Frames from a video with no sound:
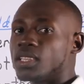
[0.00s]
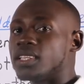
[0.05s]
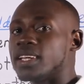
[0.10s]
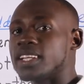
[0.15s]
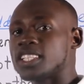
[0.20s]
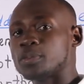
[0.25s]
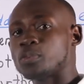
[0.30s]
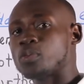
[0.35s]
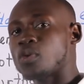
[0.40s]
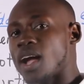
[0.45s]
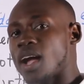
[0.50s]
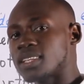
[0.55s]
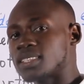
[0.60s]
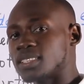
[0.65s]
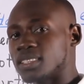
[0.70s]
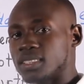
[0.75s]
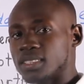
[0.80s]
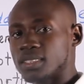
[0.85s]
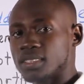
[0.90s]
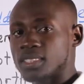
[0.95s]
Let's
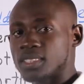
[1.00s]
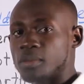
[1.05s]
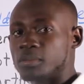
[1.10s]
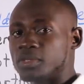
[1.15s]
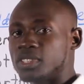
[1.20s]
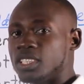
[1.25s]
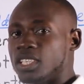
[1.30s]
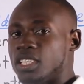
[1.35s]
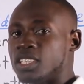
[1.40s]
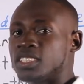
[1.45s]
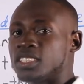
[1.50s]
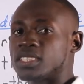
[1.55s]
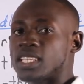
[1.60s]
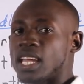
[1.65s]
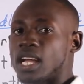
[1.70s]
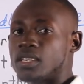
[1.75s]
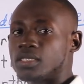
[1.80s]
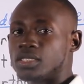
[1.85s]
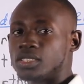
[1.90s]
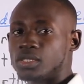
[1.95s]
practice some TH
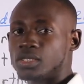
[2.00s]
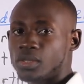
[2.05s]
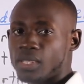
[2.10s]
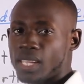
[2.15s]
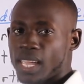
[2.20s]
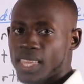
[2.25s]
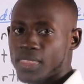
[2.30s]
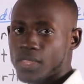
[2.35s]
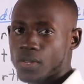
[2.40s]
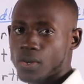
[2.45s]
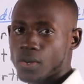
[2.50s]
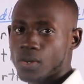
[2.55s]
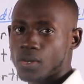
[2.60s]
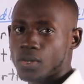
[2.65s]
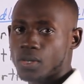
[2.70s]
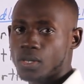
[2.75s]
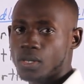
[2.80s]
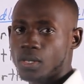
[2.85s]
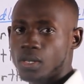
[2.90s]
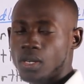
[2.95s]
sounds together.
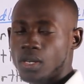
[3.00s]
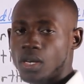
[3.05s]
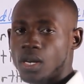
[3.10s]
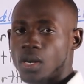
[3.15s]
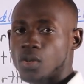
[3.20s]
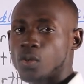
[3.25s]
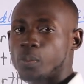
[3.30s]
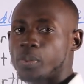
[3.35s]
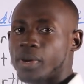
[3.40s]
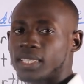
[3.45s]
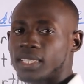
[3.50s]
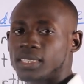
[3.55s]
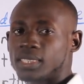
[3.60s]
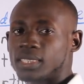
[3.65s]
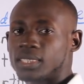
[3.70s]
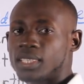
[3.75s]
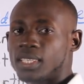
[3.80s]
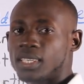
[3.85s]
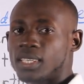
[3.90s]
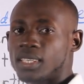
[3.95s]
On
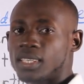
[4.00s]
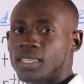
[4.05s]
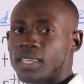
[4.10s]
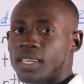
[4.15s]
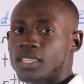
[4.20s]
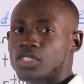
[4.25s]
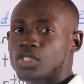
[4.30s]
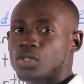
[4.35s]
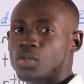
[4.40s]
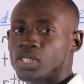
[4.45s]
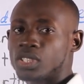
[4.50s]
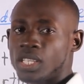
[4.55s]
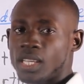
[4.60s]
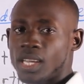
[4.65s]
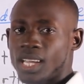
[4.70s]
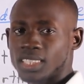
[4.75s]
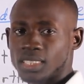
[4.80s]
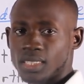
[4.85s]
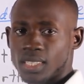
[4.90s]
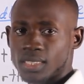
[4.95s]
pratique quelques sons
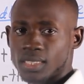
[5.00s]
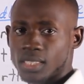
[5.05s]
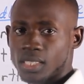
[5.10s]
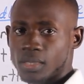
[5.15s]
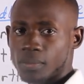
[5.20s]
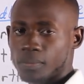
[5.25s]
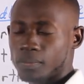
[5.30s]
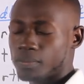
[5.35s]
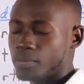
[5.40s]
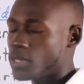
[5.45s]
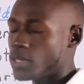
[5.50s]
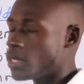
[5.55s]
TH ensemble.